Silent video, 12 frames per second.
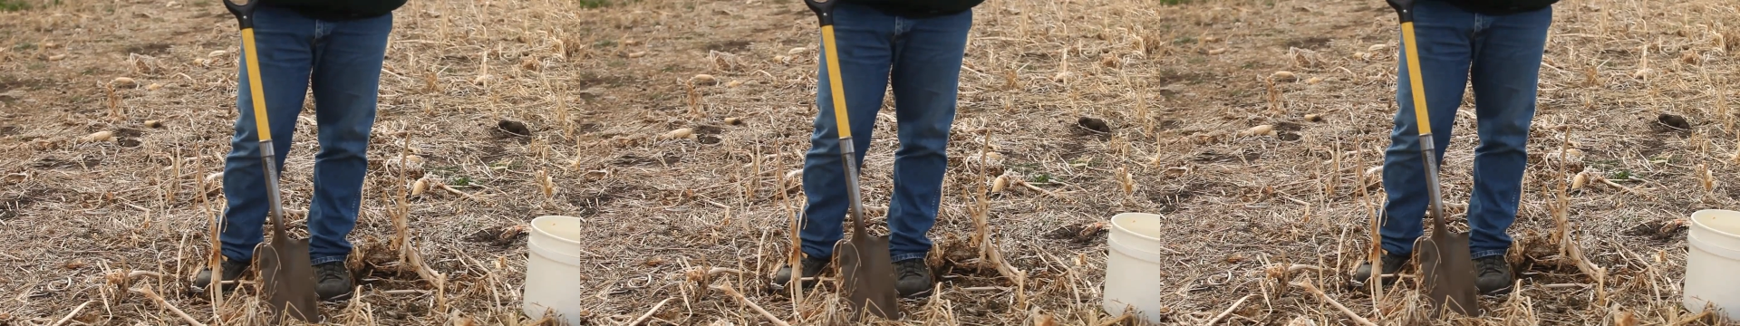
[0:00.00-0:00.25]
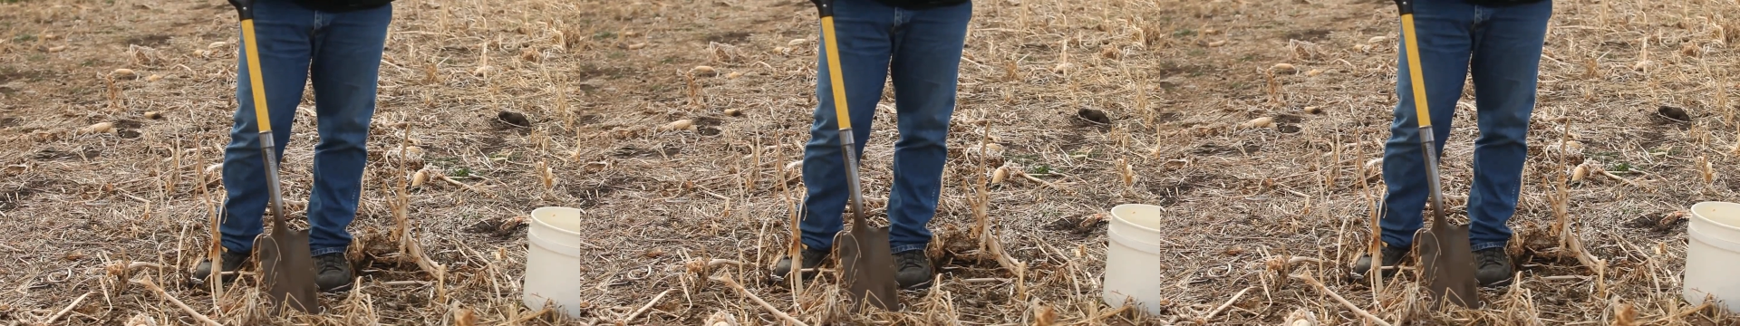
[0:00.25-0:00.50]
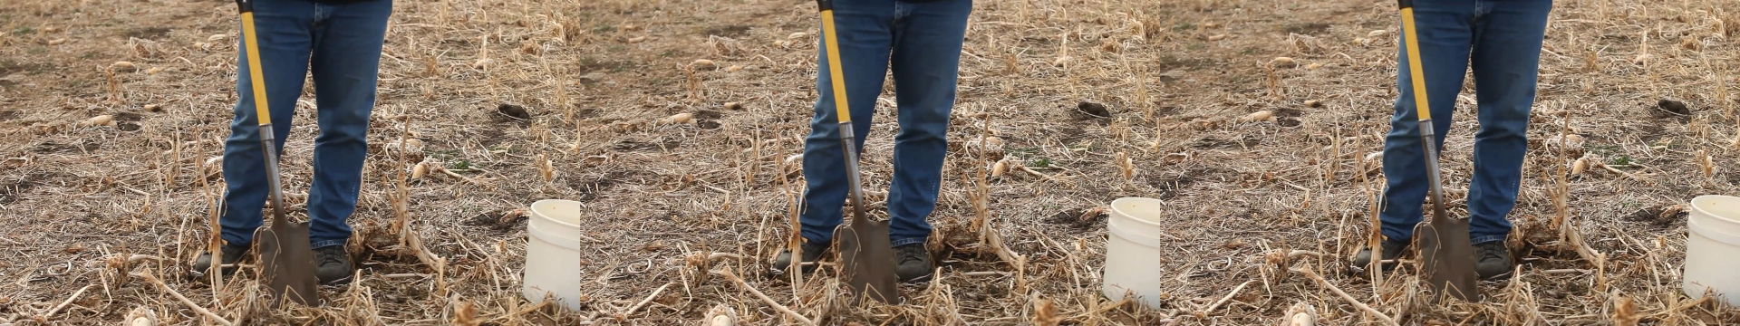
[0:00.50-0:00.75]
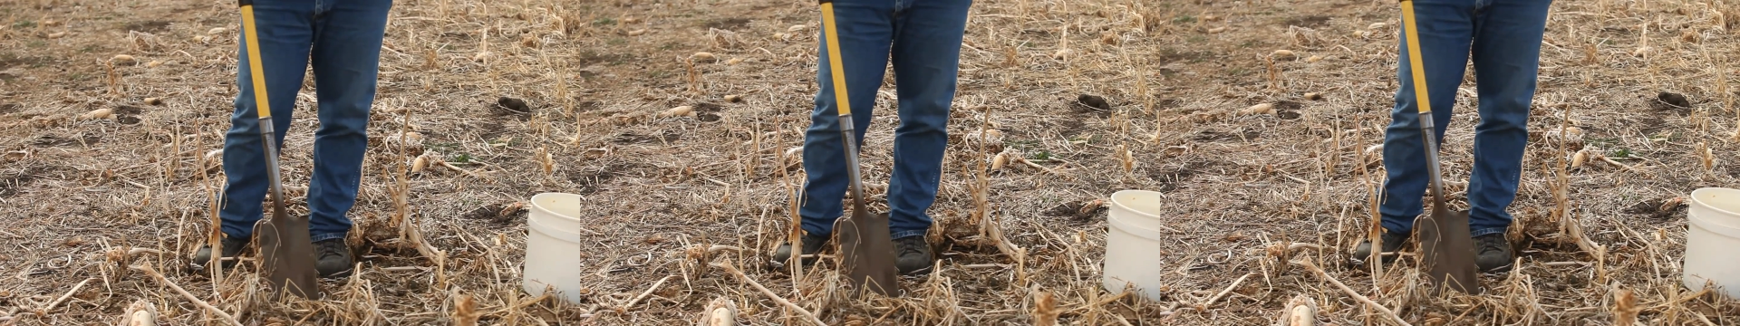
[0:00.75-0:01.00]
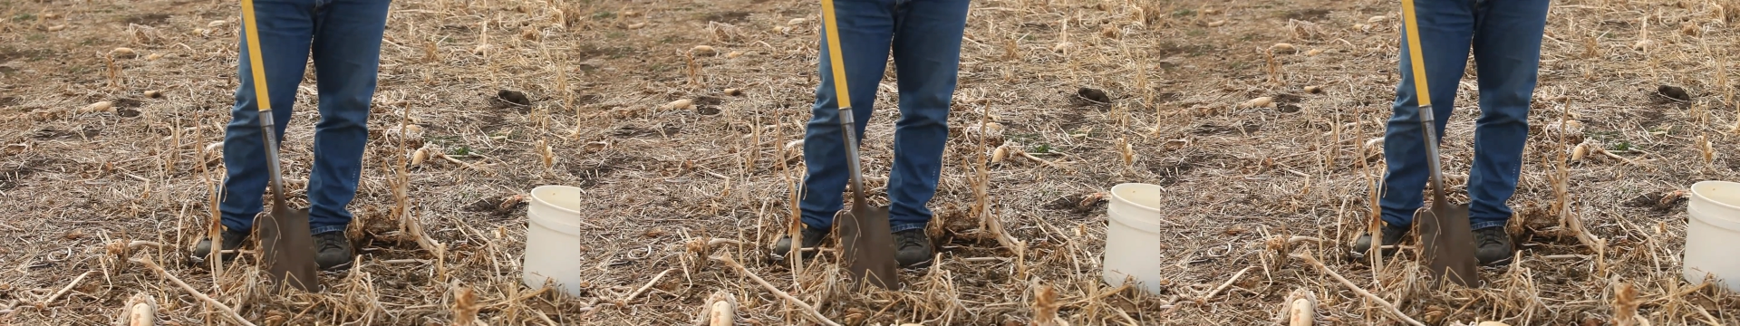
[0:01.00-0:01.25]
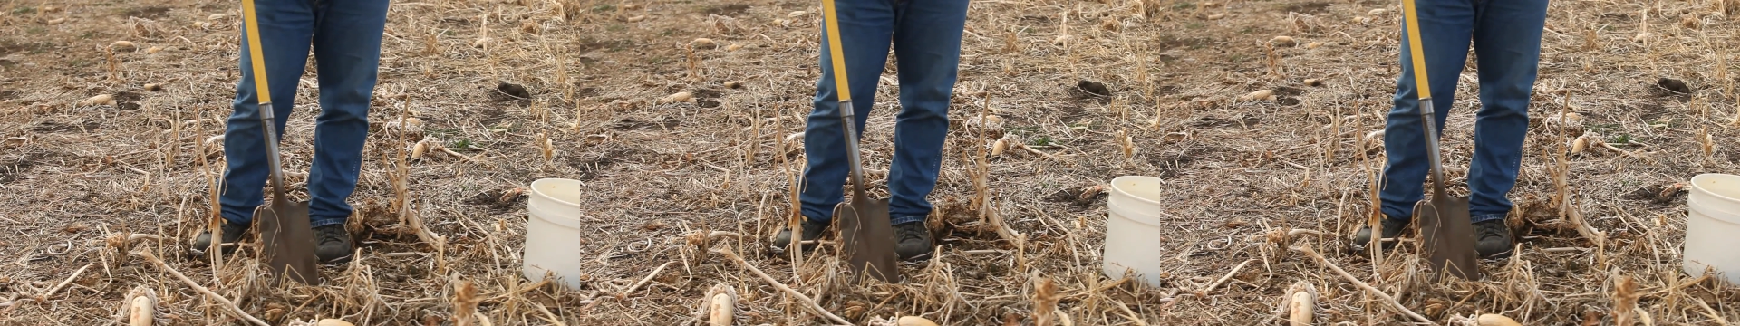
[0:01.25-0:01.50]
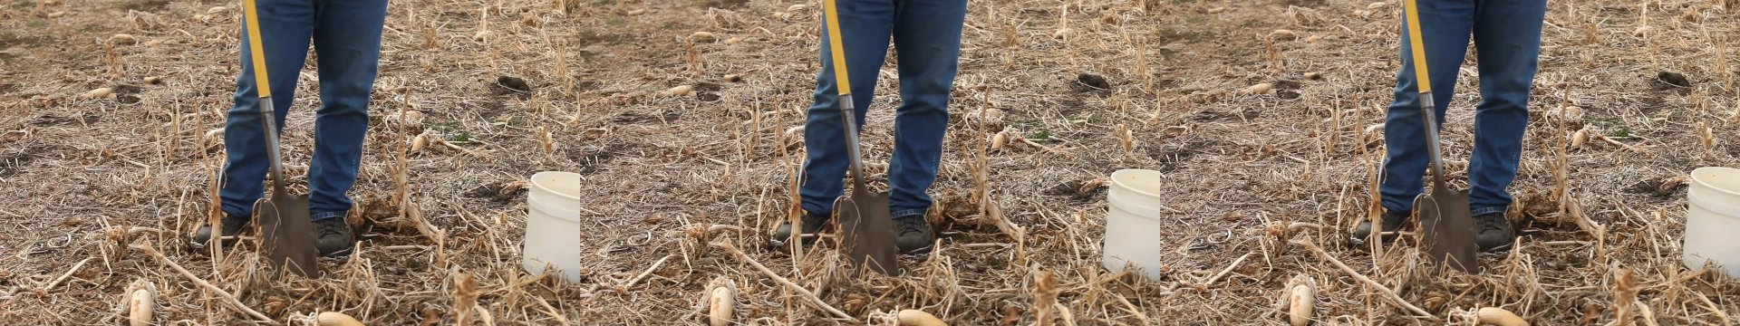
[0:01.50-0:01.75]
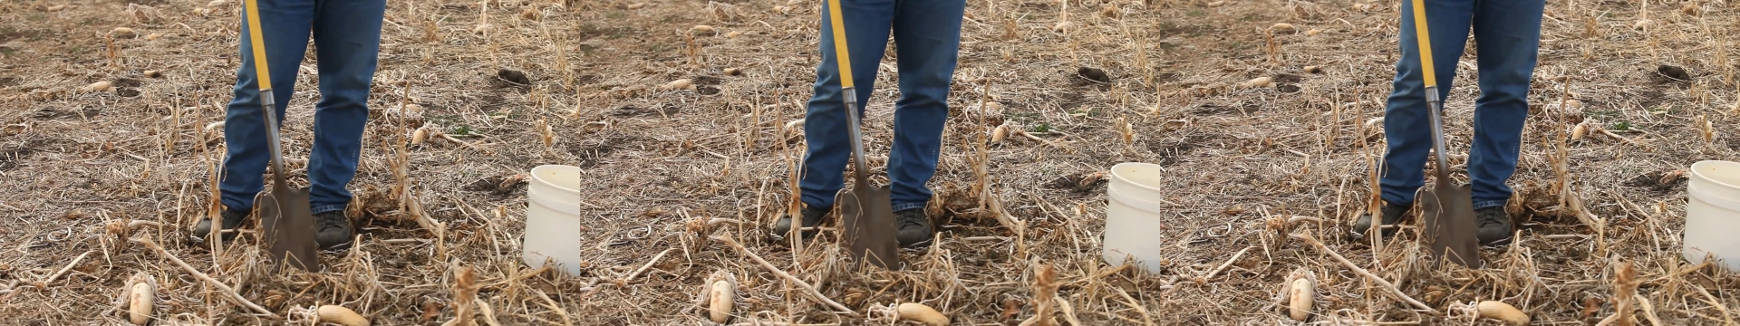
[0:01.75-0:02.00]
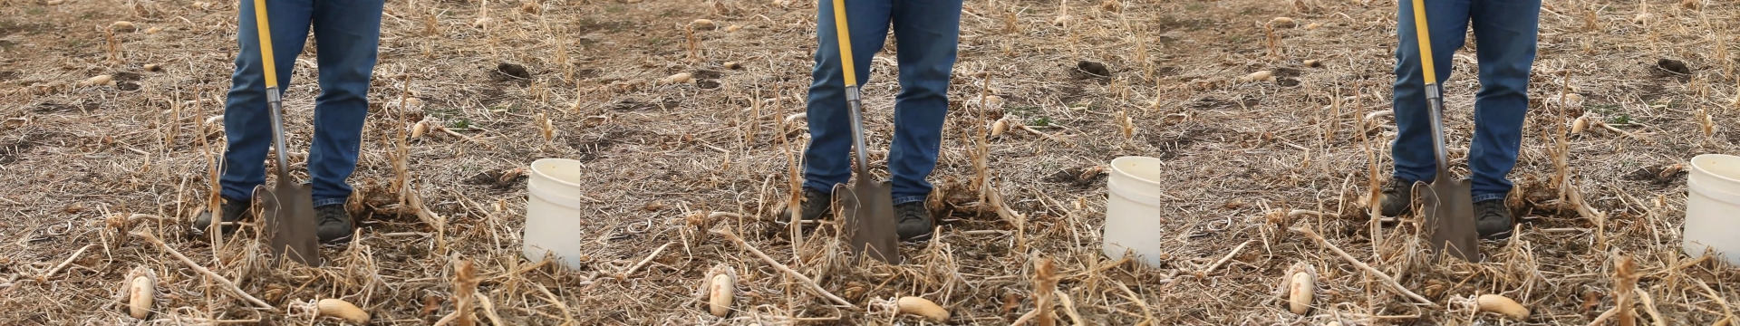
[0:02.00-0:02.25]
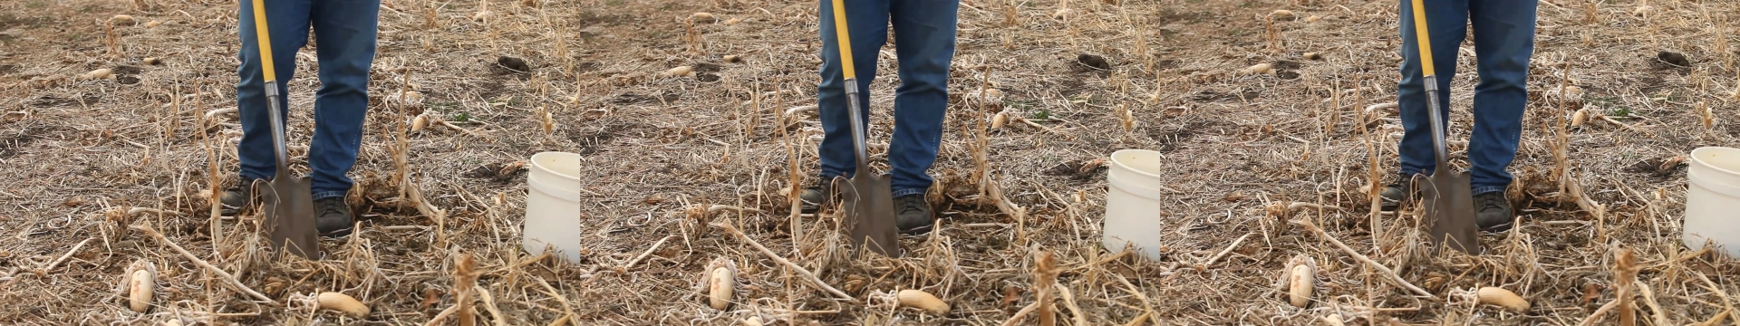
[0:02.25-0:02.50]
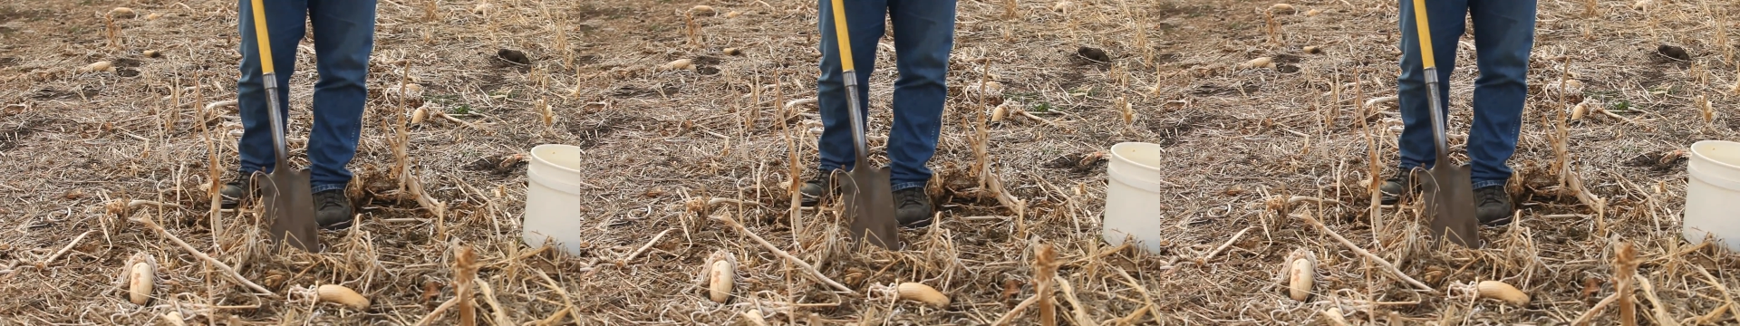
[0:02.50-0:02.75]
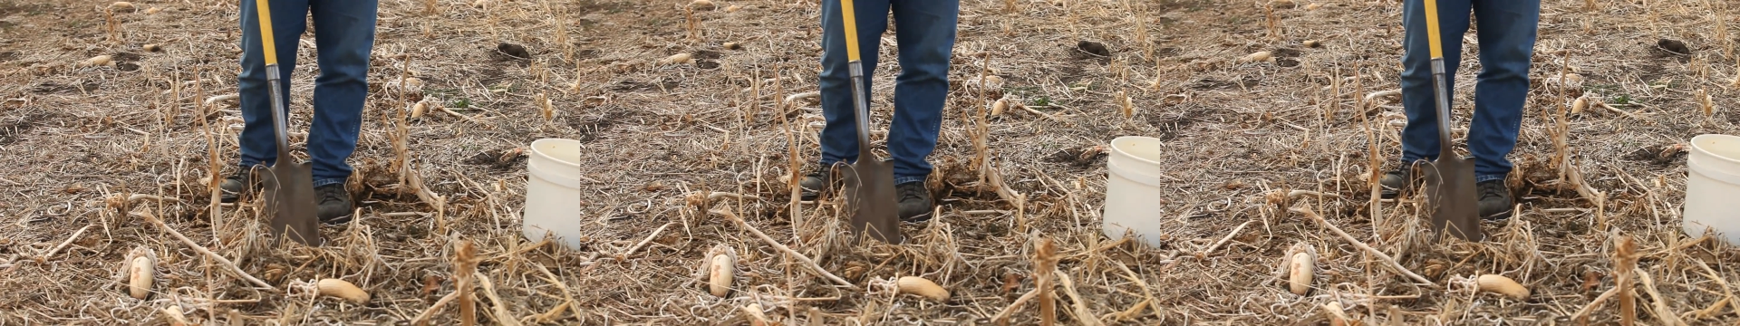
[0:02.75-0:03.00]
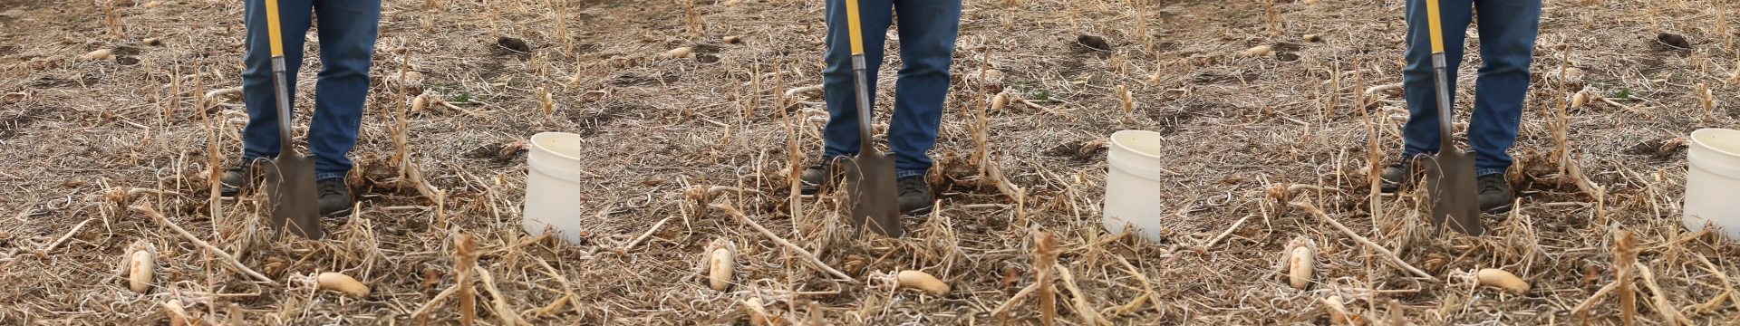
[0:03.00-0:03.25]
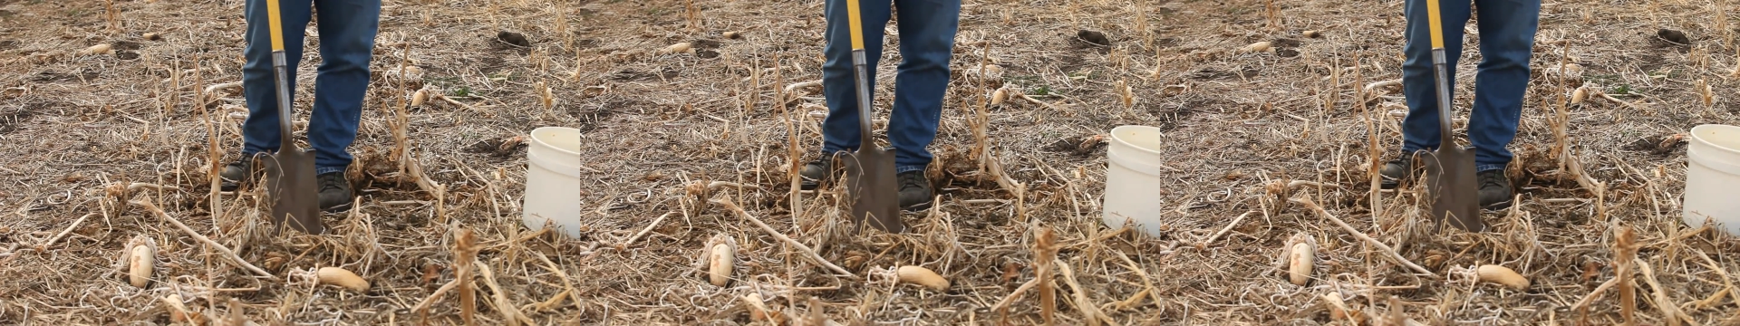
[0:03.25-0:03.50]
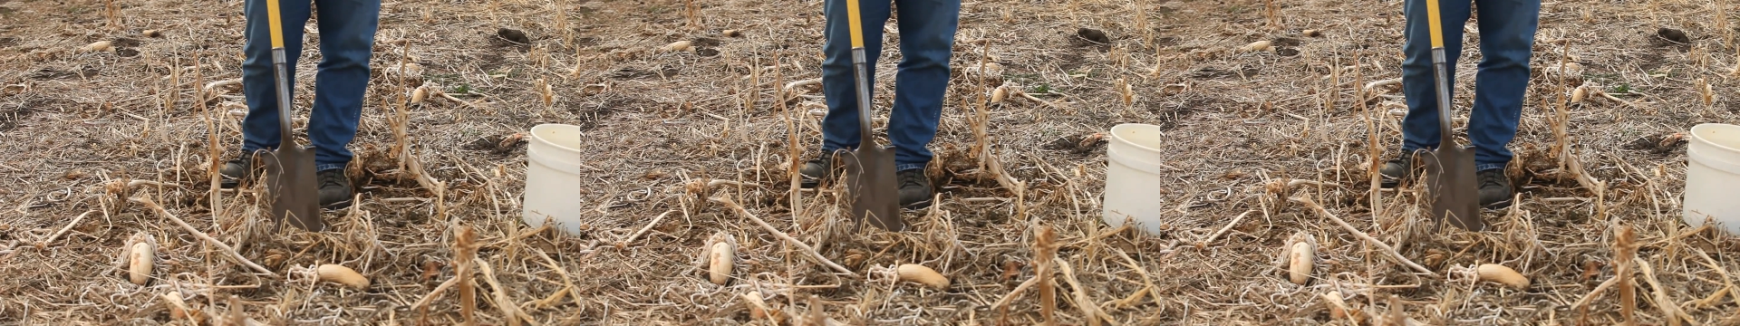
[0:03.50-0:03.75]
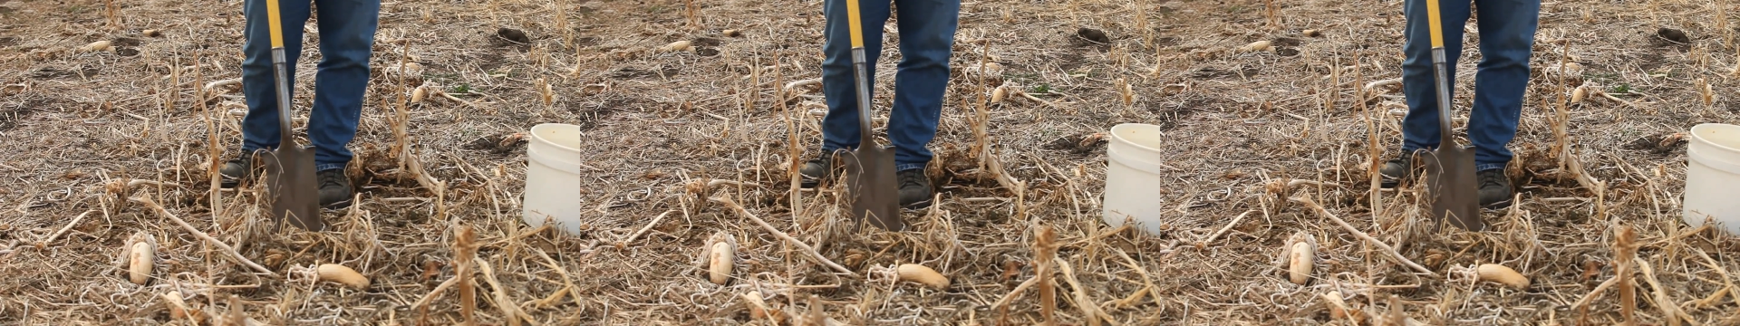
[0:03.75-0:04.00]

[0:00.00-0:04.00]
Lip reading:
Nobody's mouth can be seen.